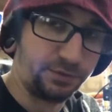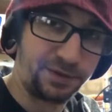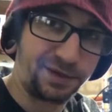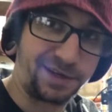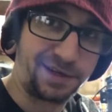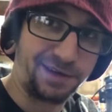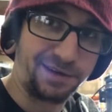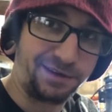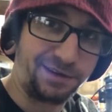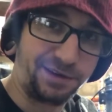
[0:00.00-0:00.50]
the
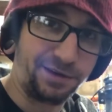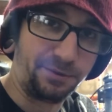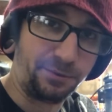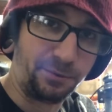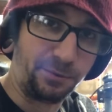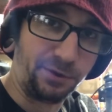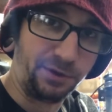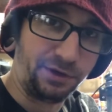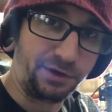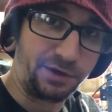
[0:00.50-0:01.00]
kit didn't
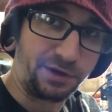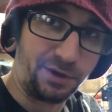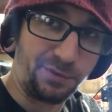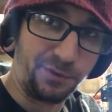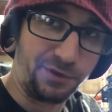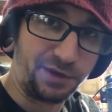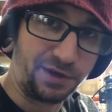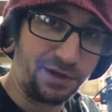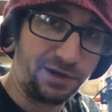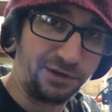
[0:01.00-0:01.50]
really come
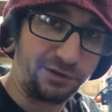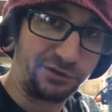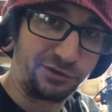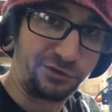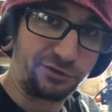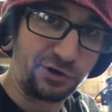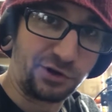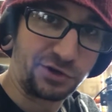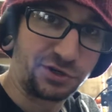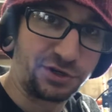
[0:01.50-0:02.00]
with any
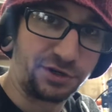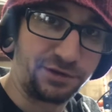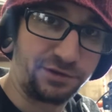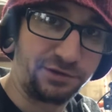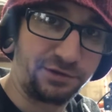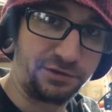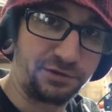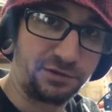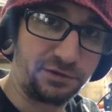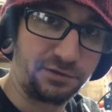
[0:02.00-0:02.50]

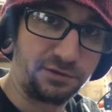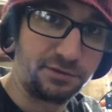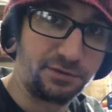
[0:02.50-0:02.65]
instructions,